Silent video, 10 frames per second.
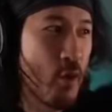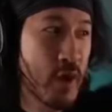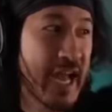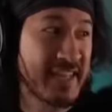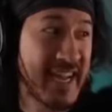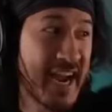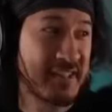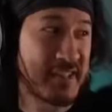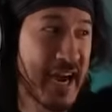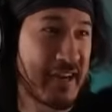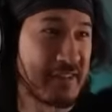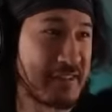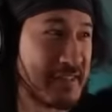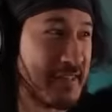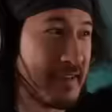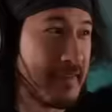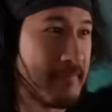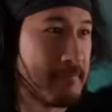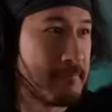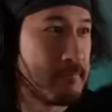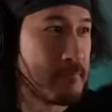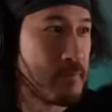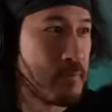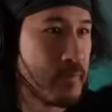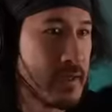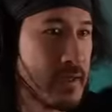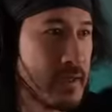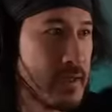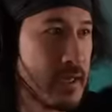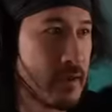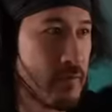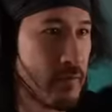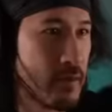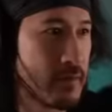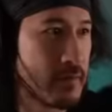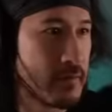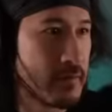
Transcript: We got 10 seconds. Yeah, go for it.